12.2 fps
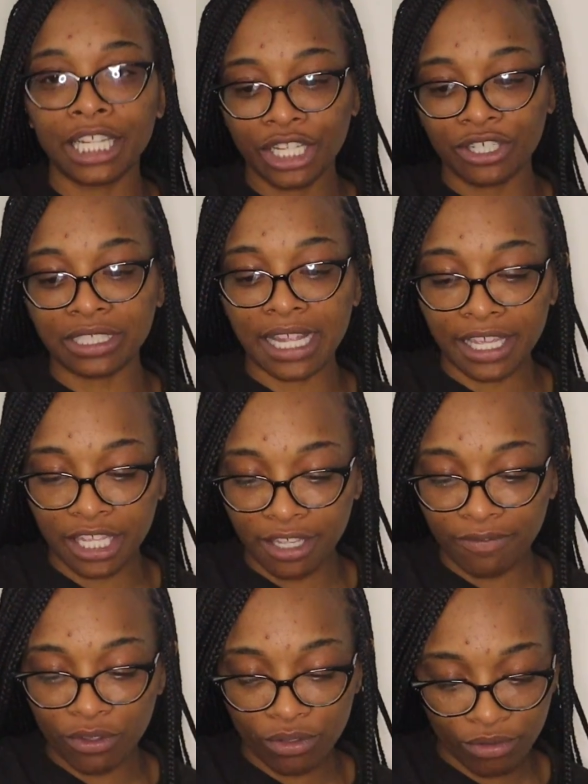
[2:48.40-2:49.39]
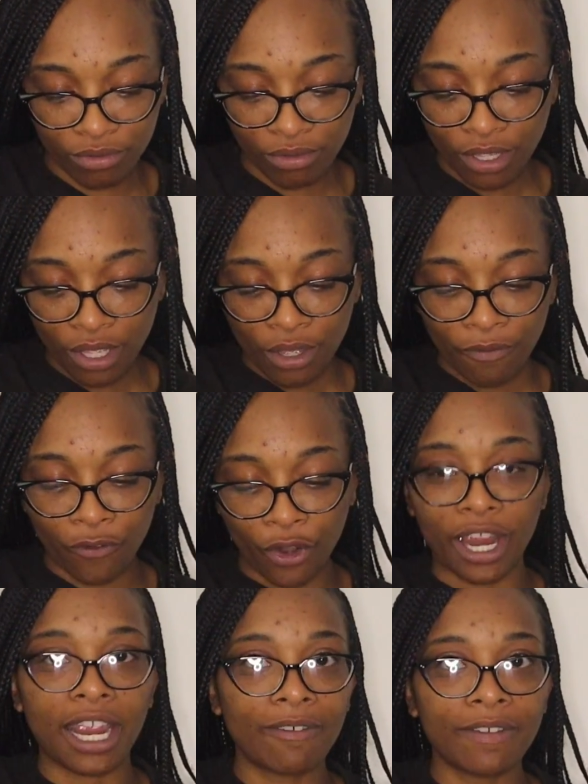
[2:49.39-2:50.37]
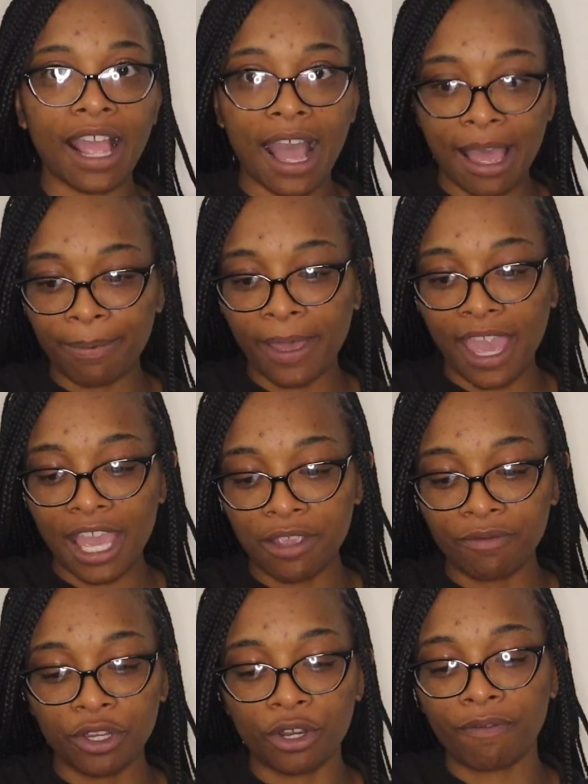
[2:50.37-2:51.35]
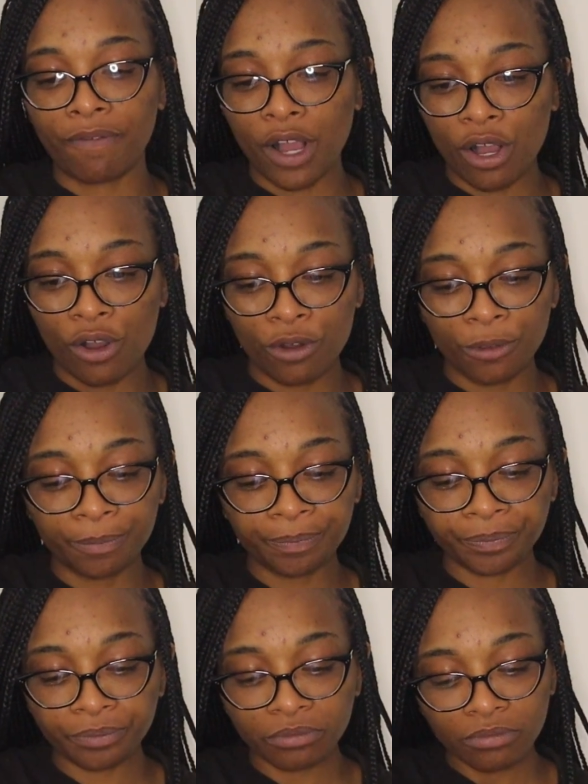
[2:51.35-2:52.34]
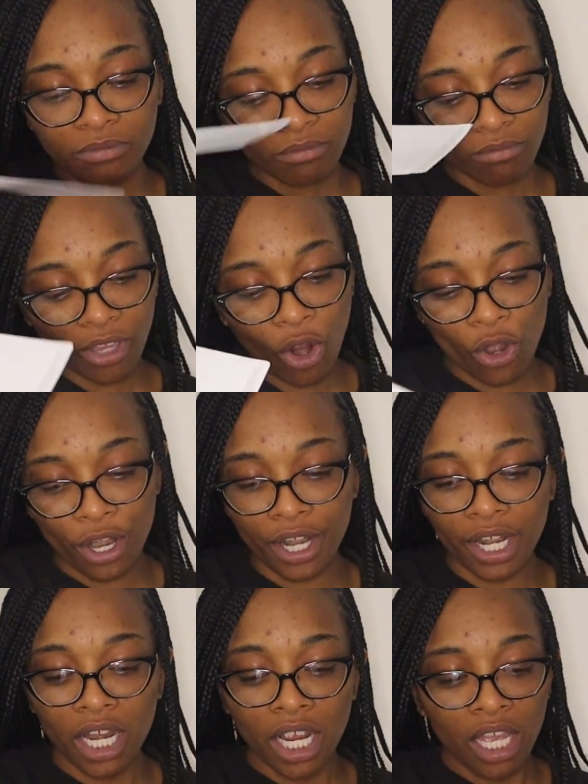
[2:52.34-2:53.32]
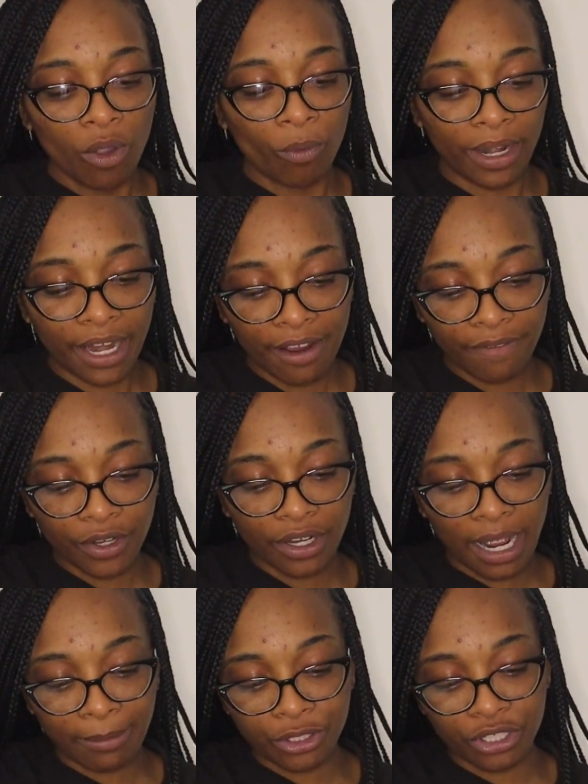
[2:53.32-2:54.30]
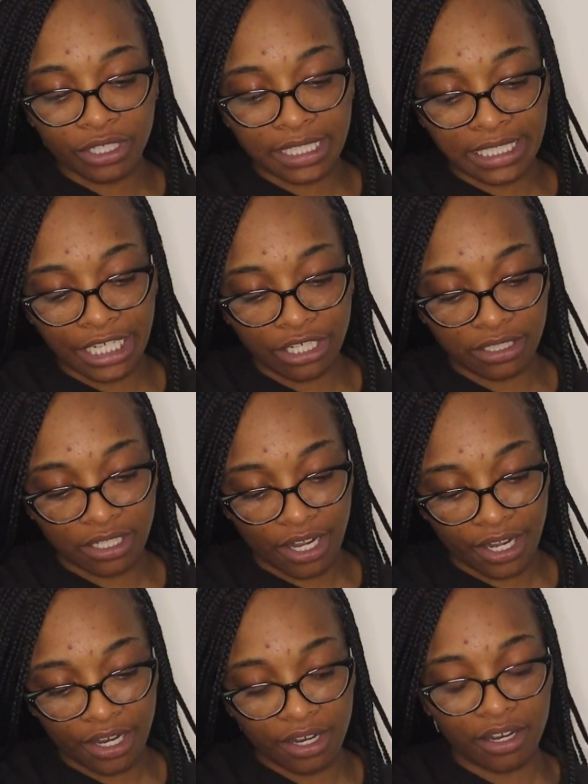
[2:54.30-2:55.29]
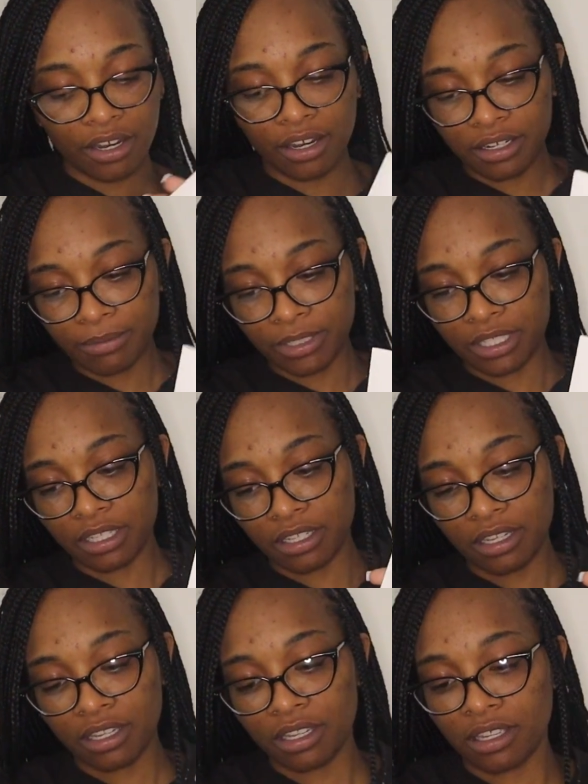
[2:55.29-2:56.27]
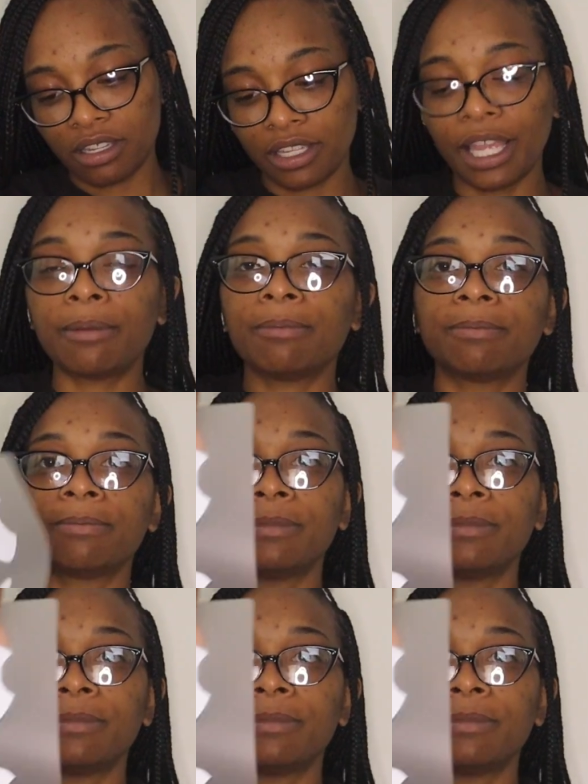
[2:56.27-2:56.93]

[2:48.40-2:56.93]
stickers they give you for every iPad, even your phone or whatever. I'm sure the stickers are in here. Let me see. Yep,